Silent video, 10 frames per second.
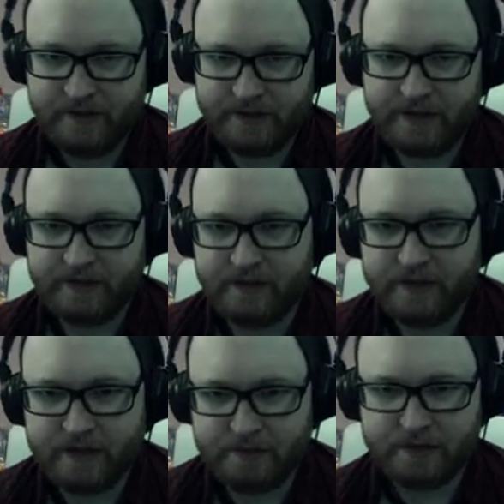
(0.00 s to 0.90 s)
Jesus,
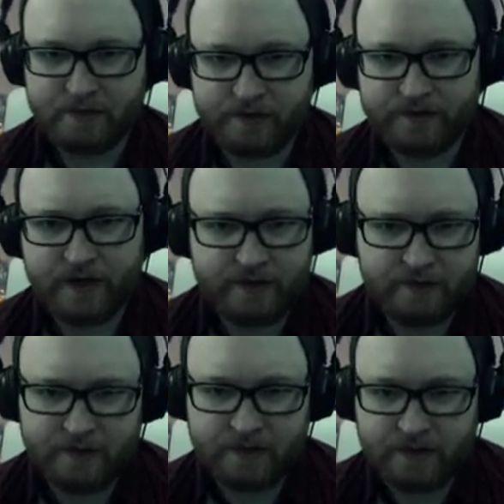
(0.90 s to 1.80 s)
looks like it was crucified on the
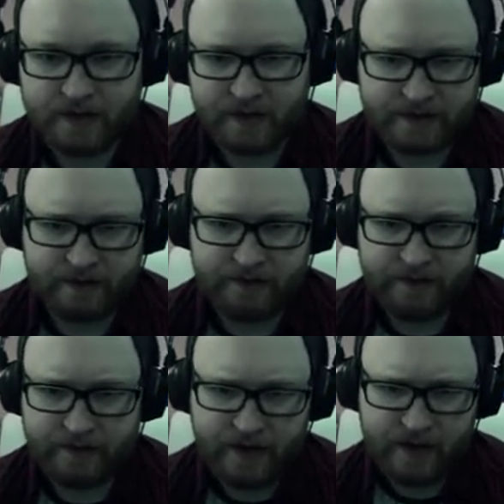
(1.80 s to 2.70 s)
wall. Can't say I
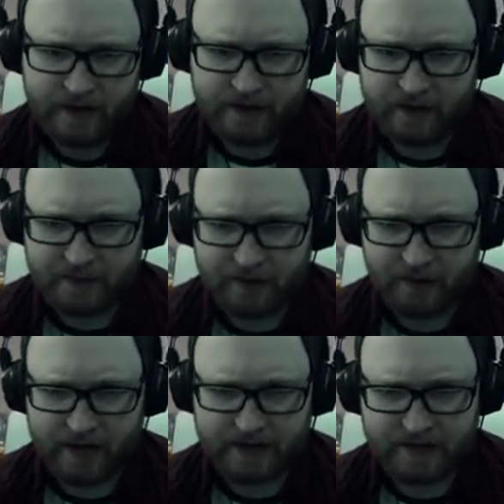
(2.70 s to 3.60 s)
feel good about
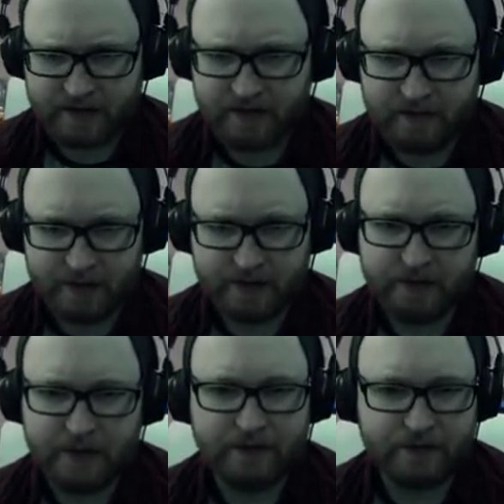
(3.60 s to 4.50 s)
what I had to do, but I'll do
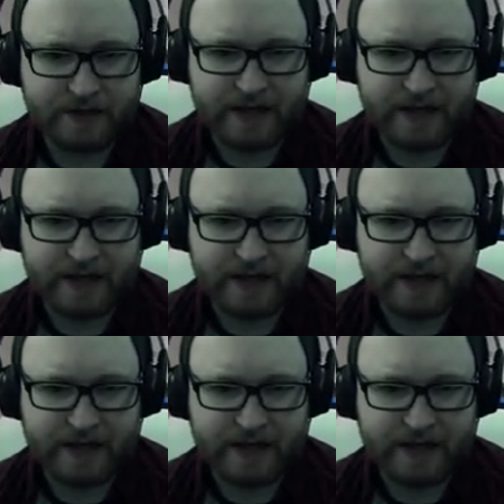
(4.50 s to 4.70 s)
whatever it